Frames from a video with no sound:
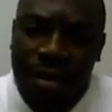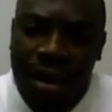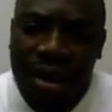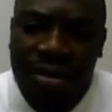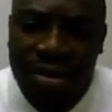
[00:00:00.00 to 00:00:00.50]
All
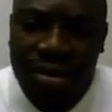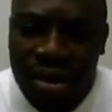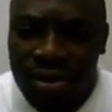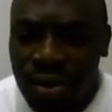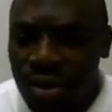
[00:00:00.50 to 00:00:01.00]
right?
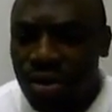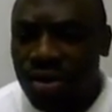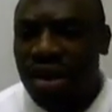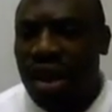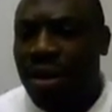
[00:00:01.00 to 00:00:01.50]
So you
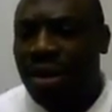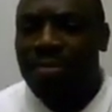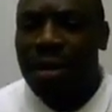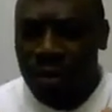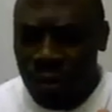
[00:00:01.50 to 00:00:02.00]
need to think about
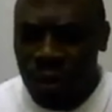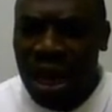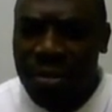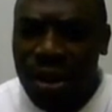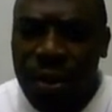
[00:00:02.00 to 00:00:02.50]
it. But we're
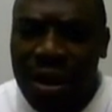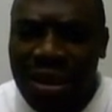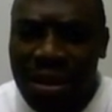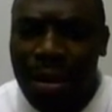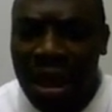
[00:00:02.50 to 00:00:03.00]
going to be
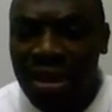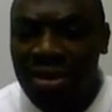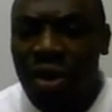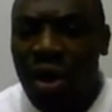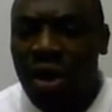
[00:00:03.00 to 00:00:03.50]
going deeper in
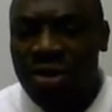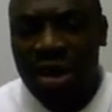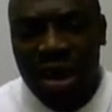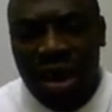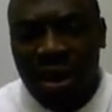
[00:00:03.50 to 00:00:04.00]
this course.